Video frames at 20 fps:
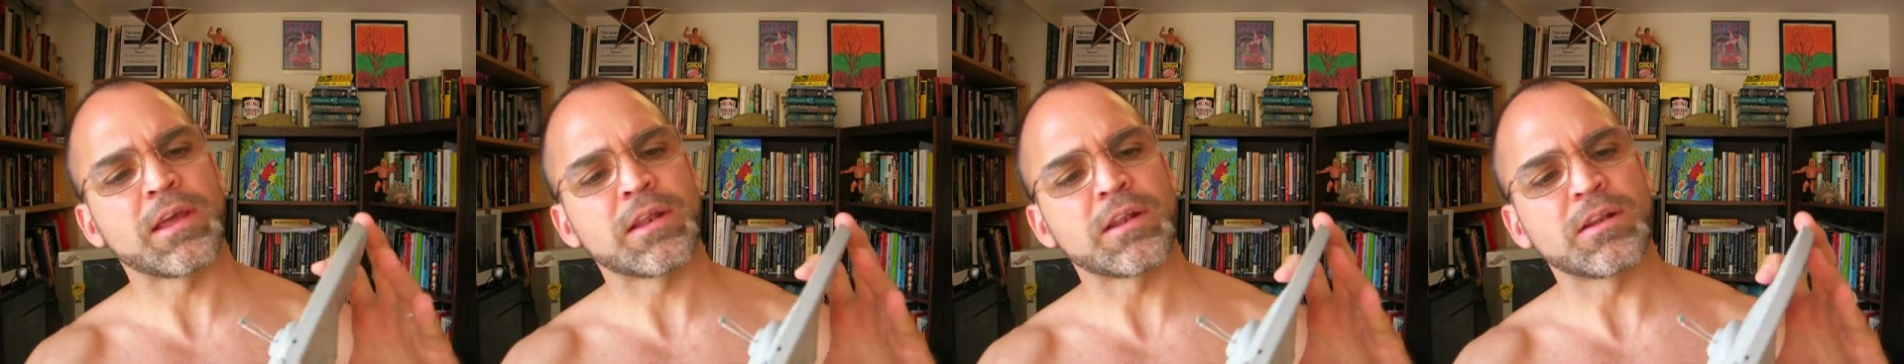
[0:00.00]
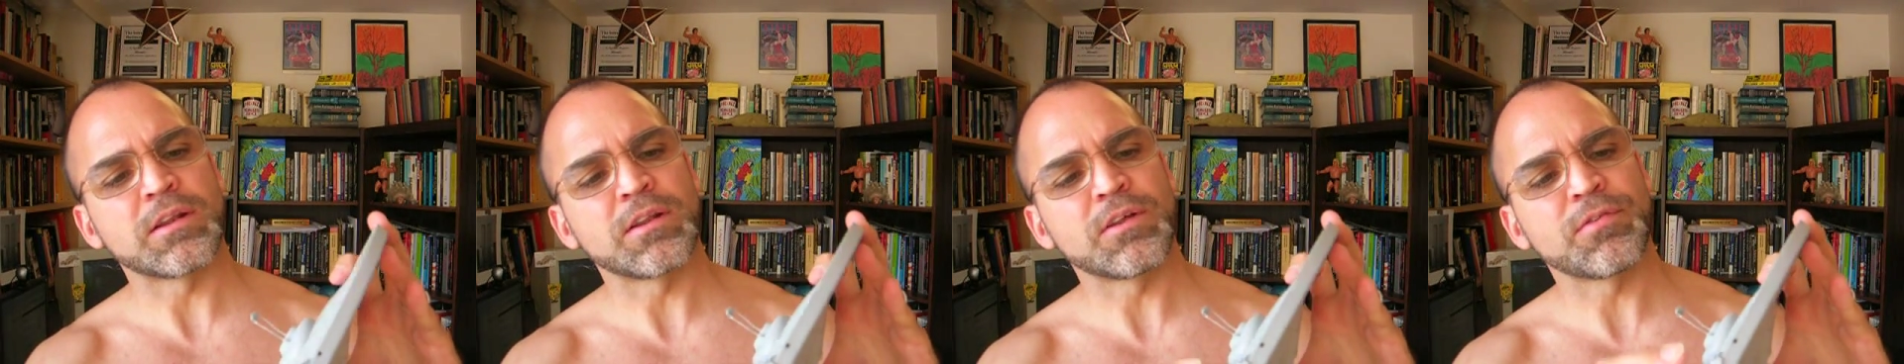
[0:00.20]

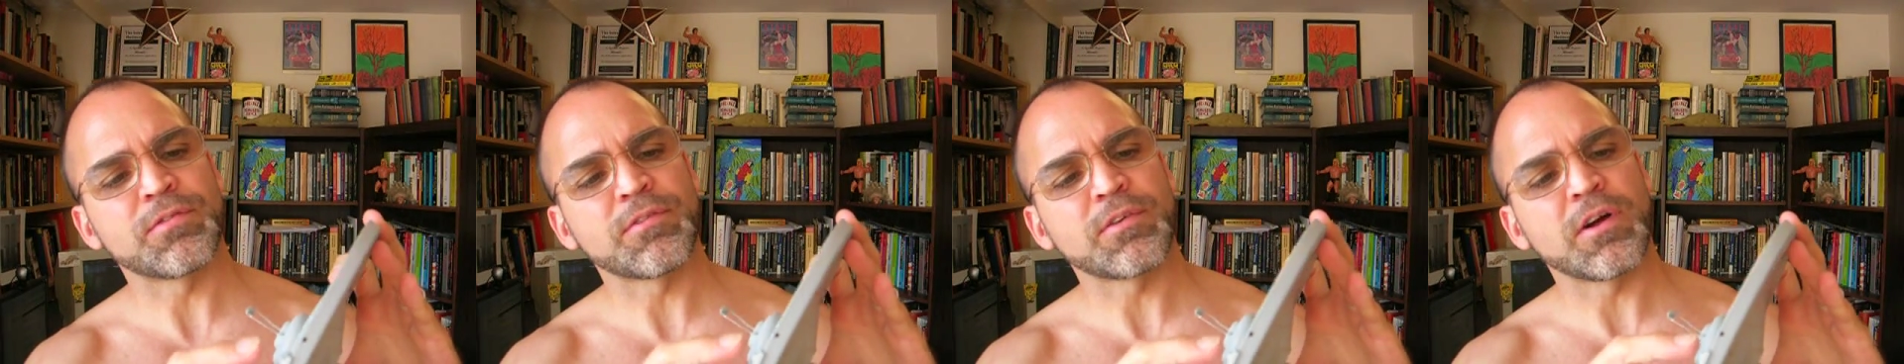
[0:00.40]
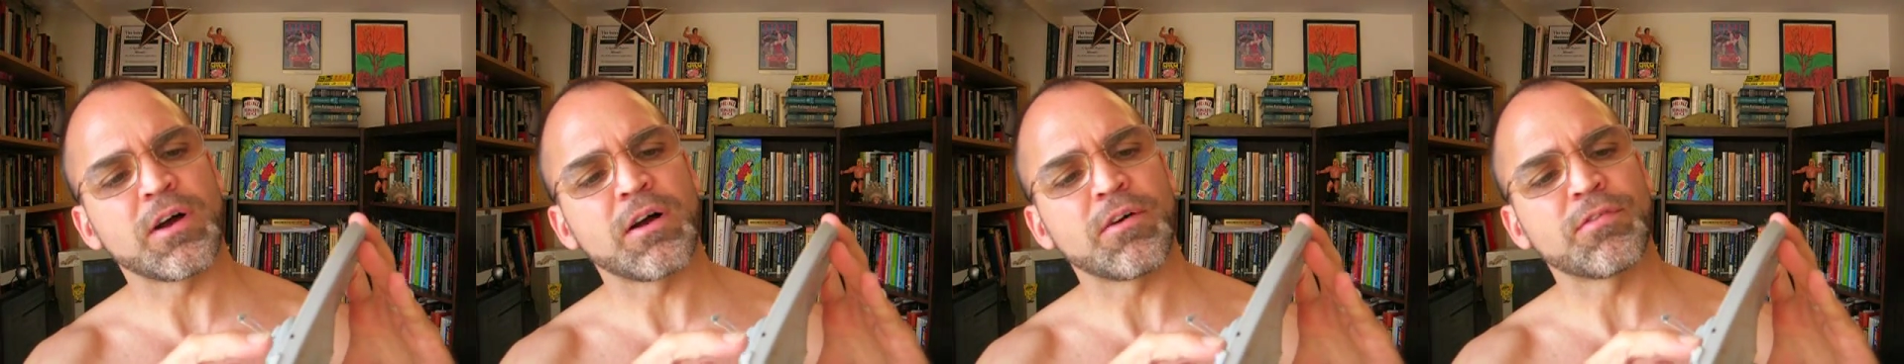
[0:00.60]
can
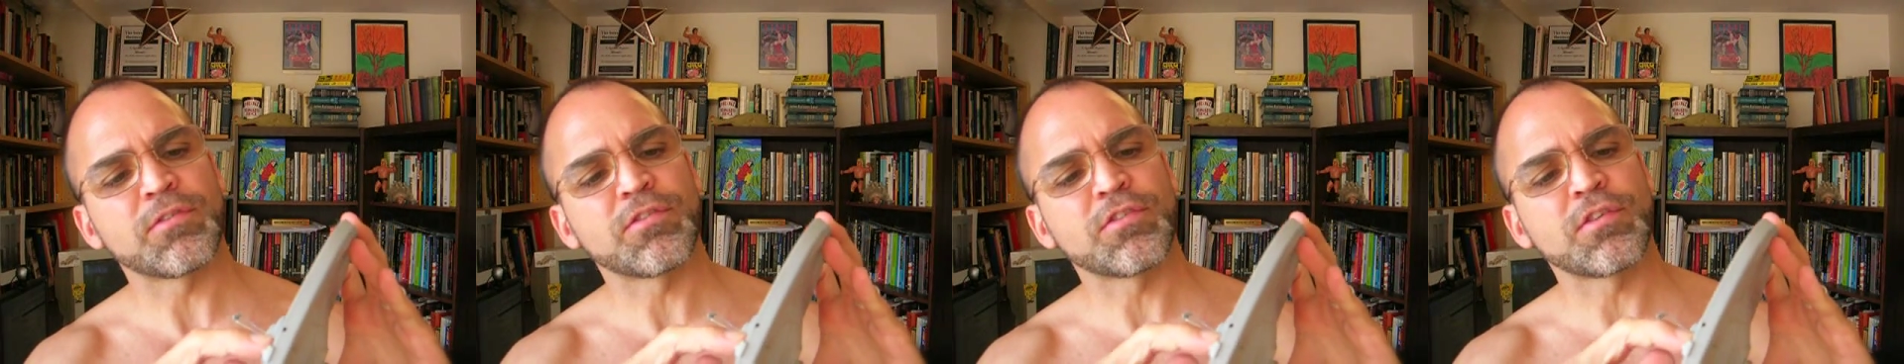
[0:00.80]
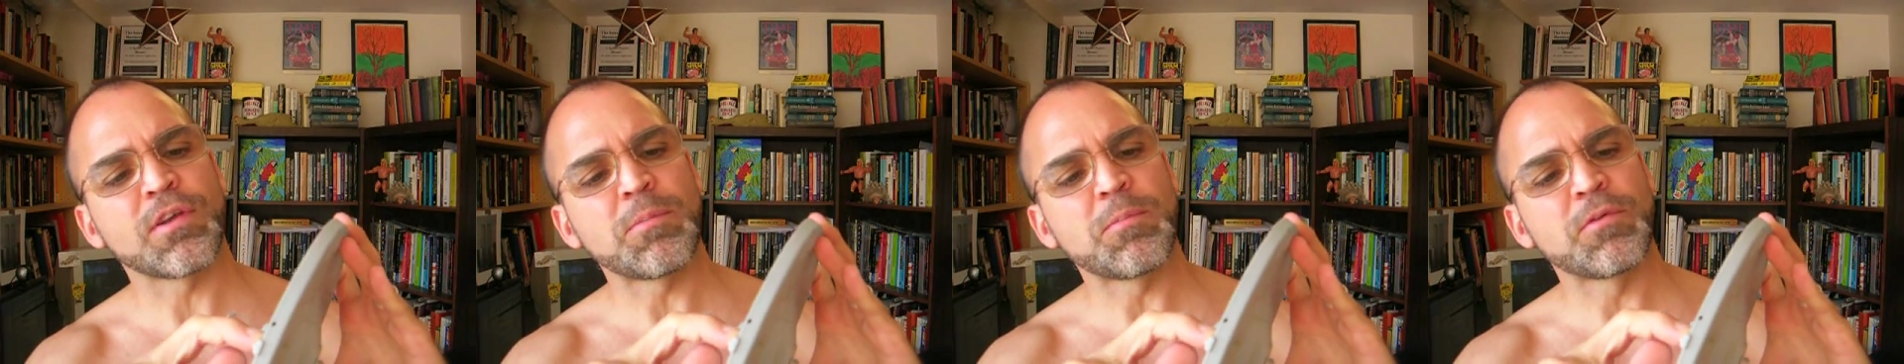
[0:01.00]
lift off
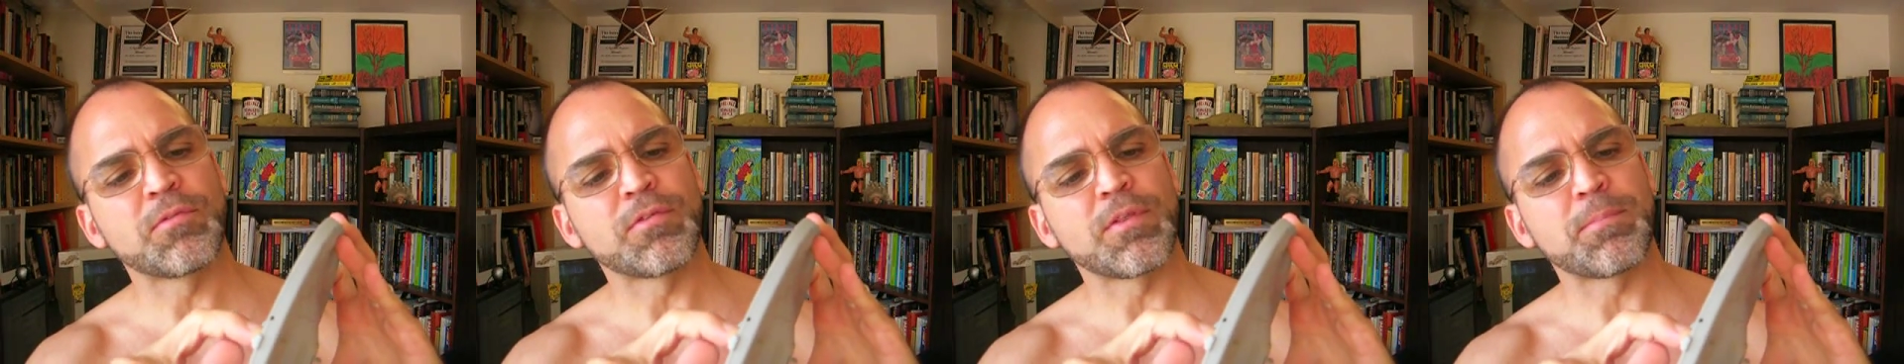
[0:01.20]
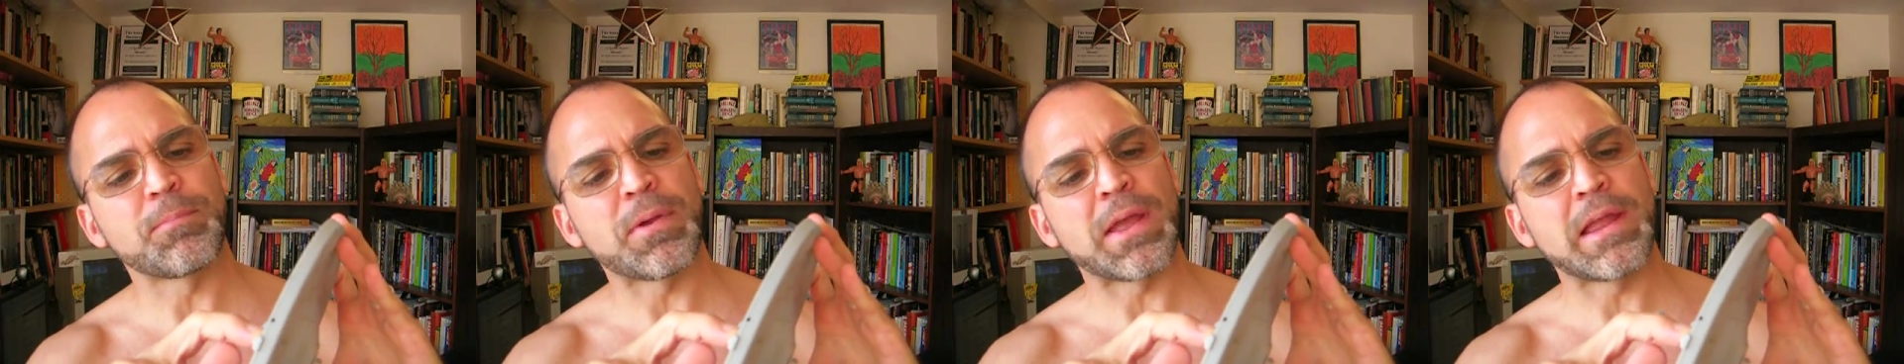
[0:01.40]
some
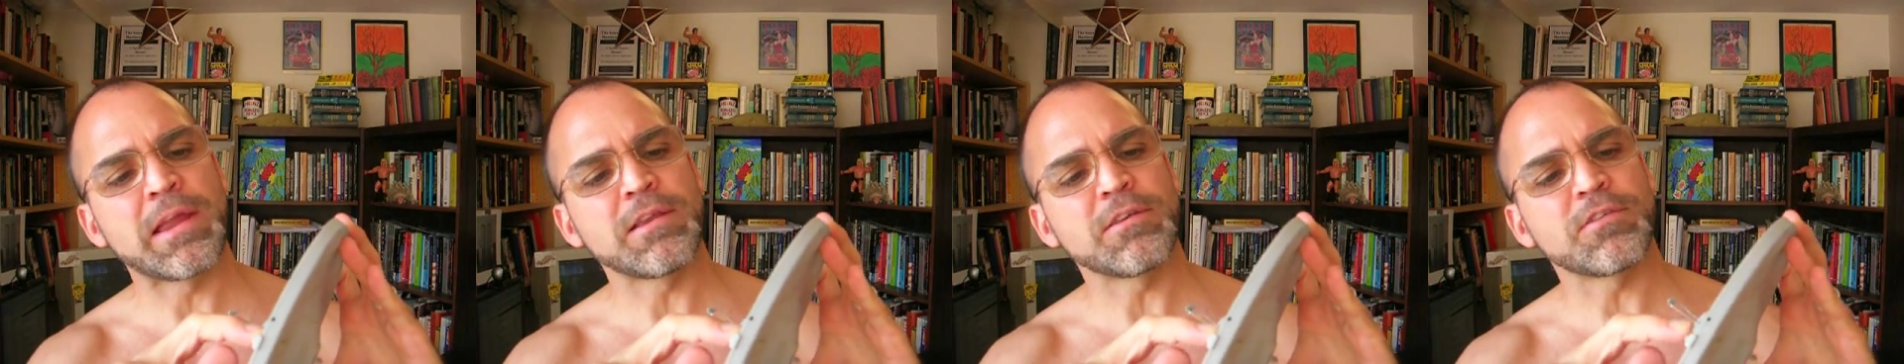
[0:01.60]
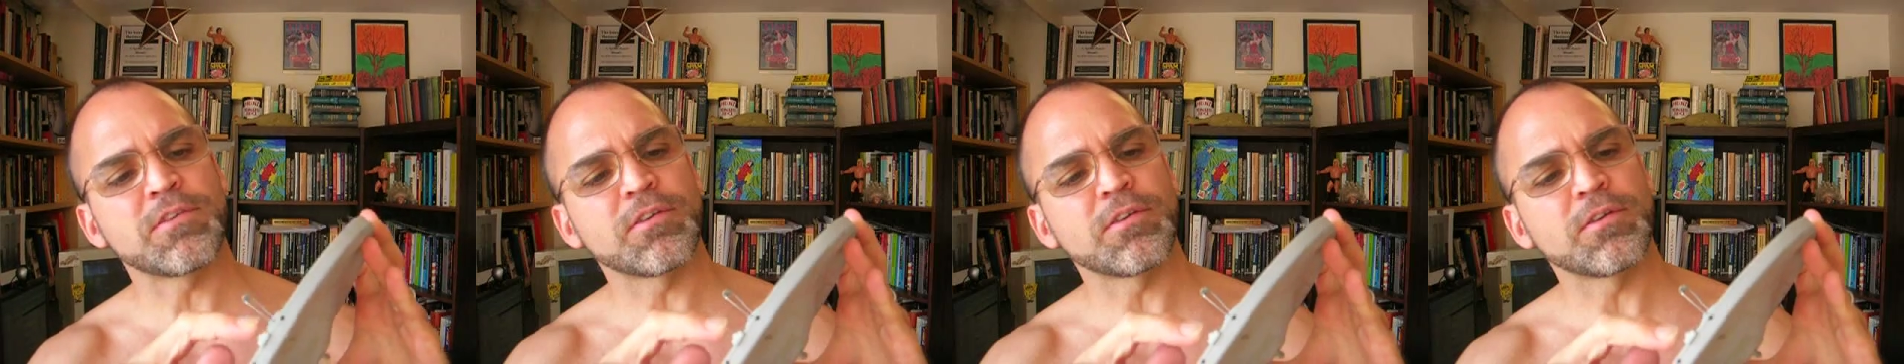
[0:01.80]
of the
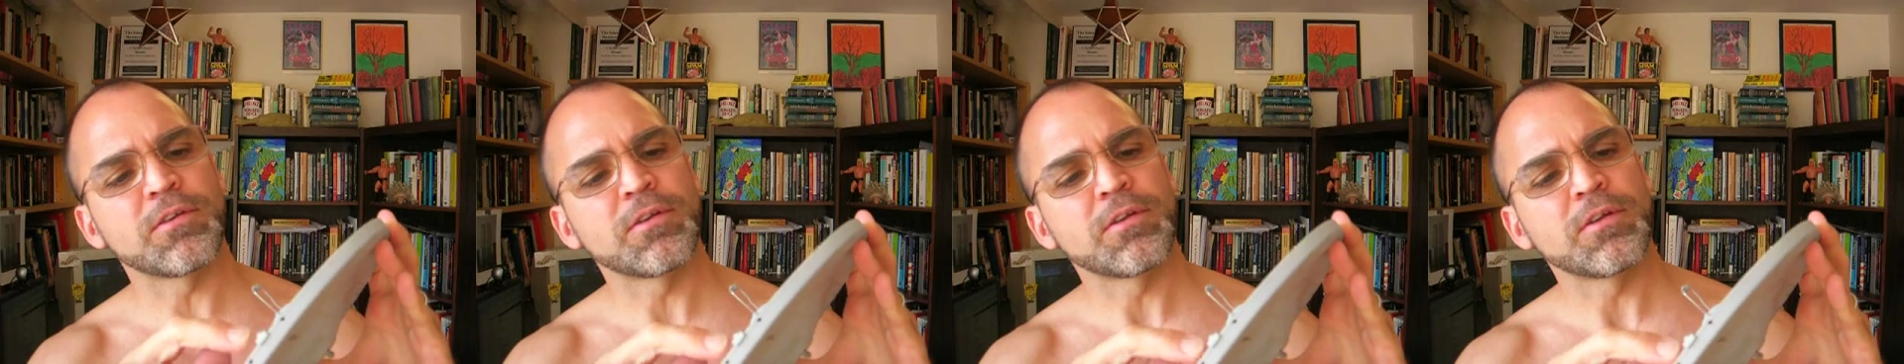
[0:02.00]
paint,